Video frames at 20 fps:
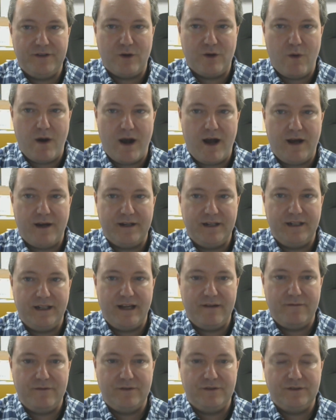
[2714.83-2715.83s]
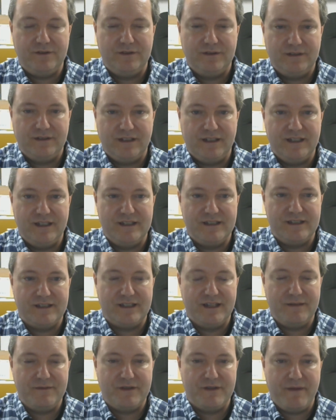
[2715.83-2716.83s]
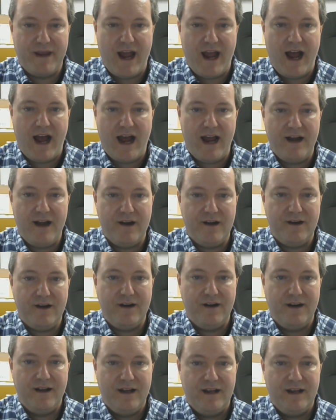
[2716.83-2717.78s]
The quality level seems to be higher.